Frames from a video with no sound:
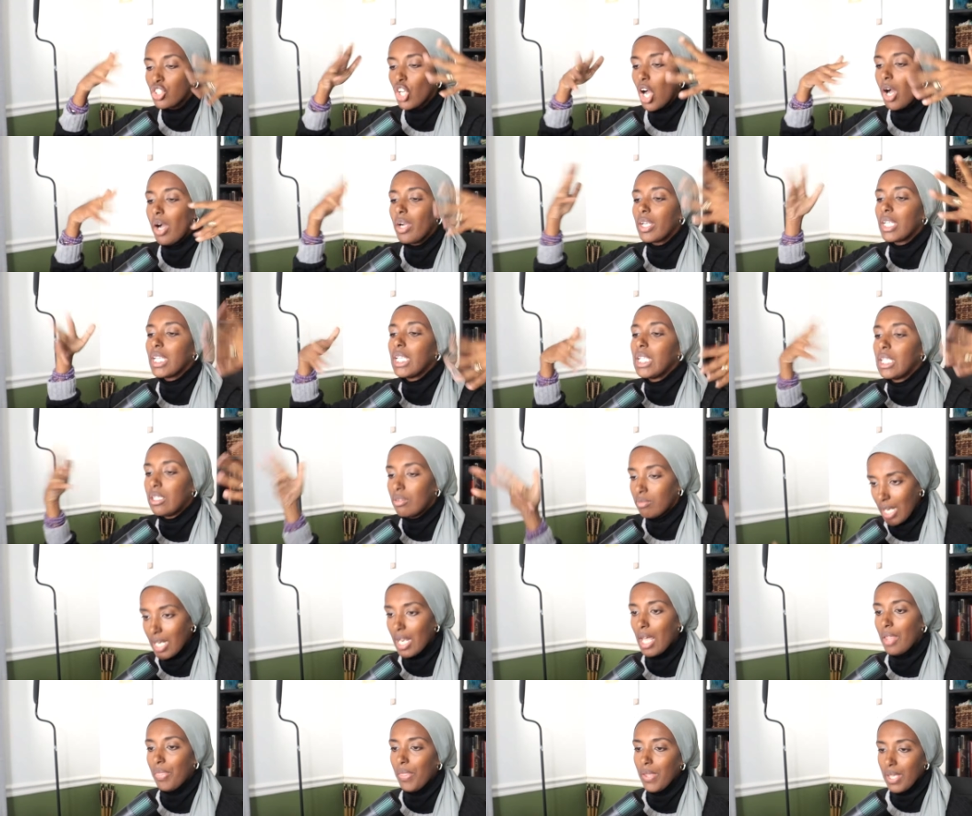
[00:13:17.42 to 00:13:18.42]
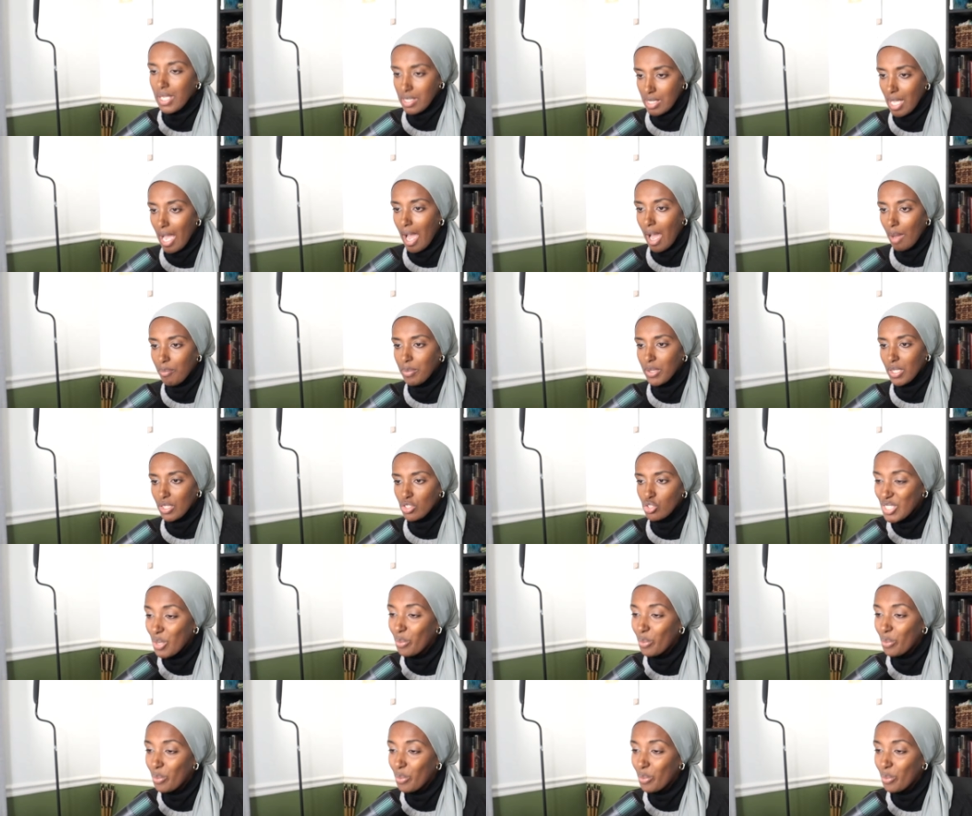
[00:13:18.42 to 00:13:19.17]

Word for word: talking, and nothing is happening.